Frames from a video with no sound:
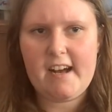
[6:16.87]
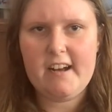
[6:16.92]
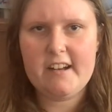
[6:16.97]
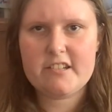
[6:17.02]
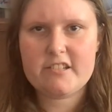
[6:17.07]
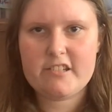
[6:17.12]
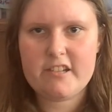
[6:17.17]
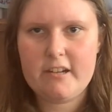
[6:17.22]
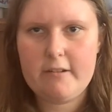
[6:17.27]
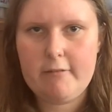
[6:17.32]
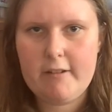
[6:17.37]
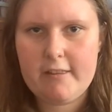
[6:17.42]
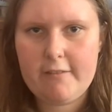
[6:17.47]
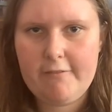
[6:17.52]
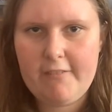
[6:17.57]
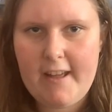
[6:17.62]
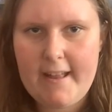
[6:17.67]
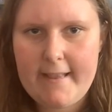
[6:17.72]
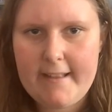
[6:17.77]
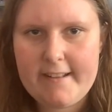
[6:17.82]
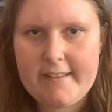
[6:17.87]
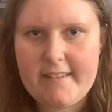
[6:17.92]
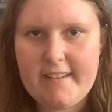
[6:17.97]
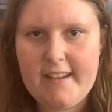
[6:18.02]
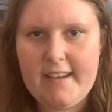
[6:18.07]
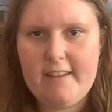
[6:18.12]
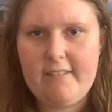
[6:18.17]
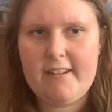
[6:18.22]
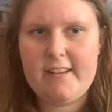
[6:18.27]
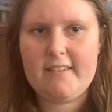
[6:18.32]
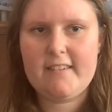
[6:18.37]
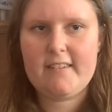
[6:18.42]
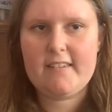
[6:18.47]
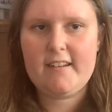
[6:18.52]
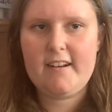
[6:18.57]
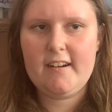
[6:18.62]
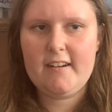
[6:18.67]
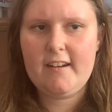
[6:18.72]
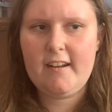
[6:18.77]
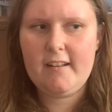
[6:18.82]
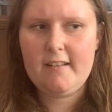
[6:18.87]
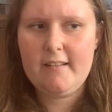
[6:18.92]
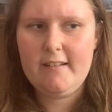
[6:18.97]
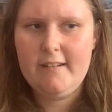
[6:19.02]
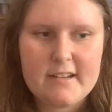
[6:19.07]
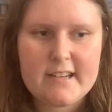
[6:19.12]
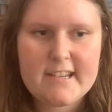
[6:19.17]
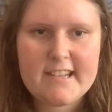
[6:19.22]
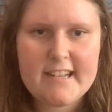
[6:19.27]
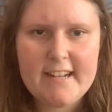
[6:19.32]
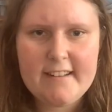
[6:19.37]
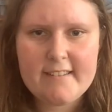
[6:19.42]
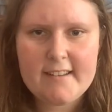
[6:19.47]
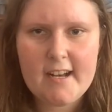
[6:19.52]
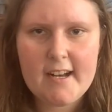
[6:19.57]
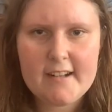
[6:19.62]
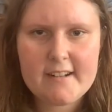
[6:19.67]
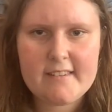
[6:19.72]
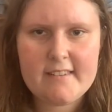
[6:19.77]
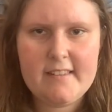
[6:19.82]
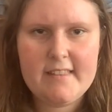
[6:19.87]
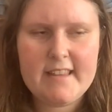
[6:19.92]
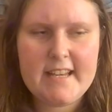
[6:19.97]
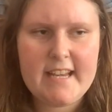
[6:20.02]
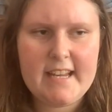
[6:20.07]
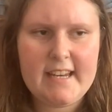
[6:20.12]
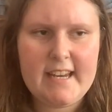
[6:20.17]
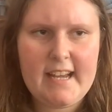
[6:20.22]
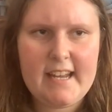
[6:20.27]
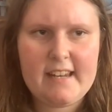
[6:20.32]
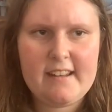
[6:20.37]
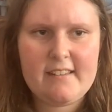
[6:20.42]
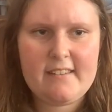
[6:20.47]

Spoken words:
Asha with Valentino and Stardo. She talks in the United